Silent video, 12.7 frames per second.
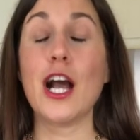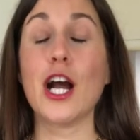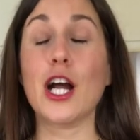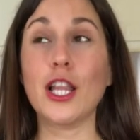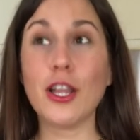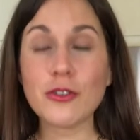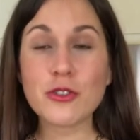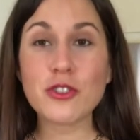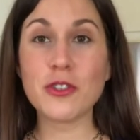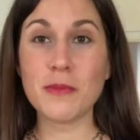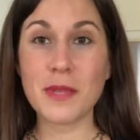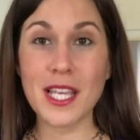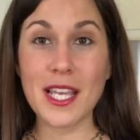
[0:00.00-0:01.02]
close
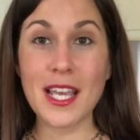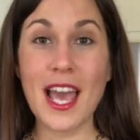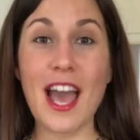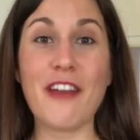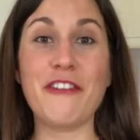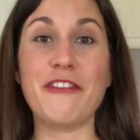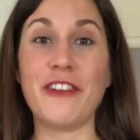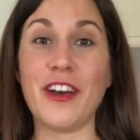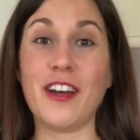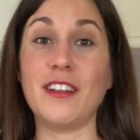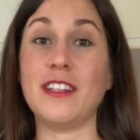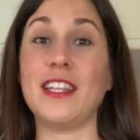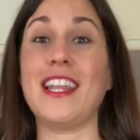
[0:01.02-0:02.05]
to me, I
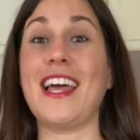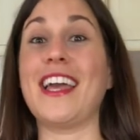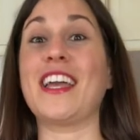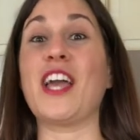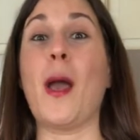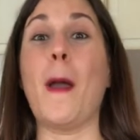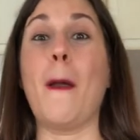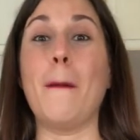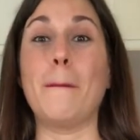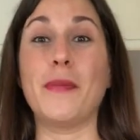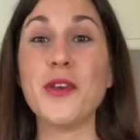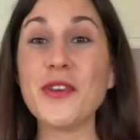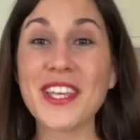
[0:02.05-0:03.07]
felt like
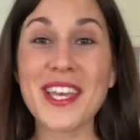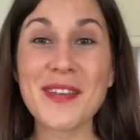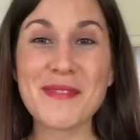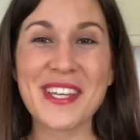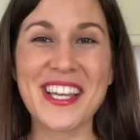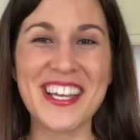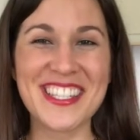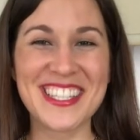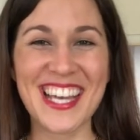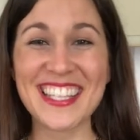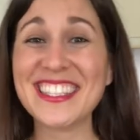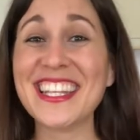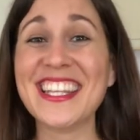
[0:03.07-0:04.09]
puking because
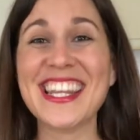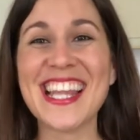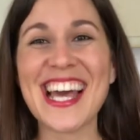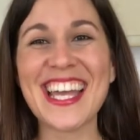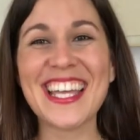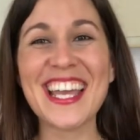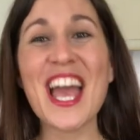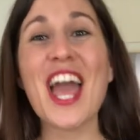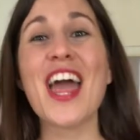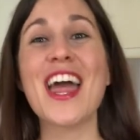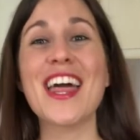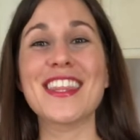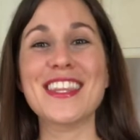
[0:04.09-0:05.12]
I didn't like
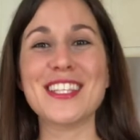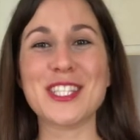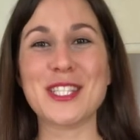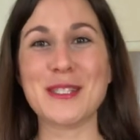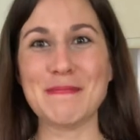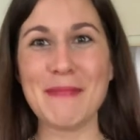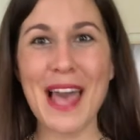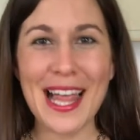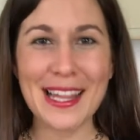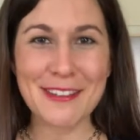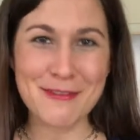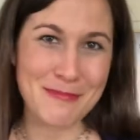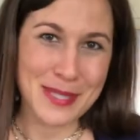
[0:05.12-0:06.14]
the
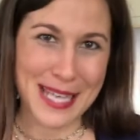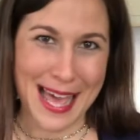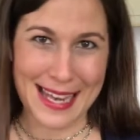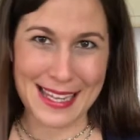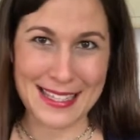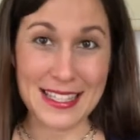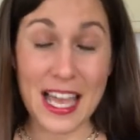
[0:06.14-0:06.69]
smell of bananas.